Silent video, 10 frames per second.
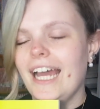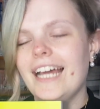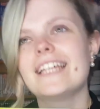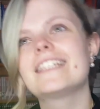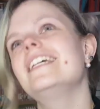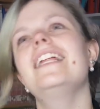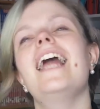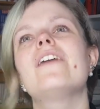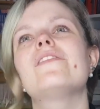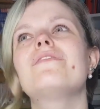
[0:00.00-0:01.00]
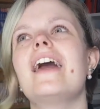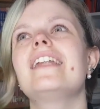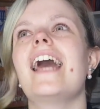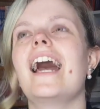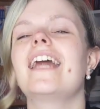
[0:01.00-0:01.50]
And I still haven't read
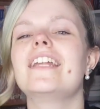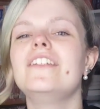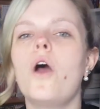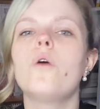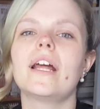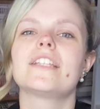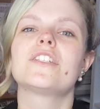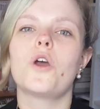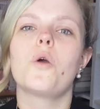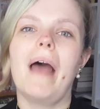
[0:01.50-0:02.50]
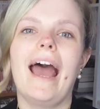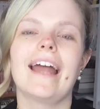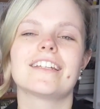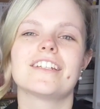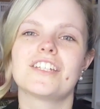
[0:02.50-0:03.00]
it, and I know that's so
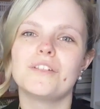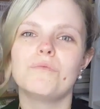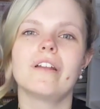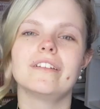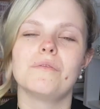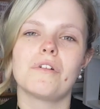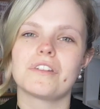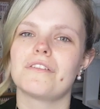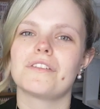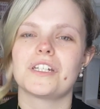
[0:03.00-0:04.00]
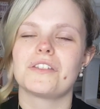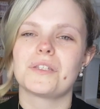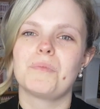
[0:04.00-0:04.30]
bad because she won the Waterstones Children's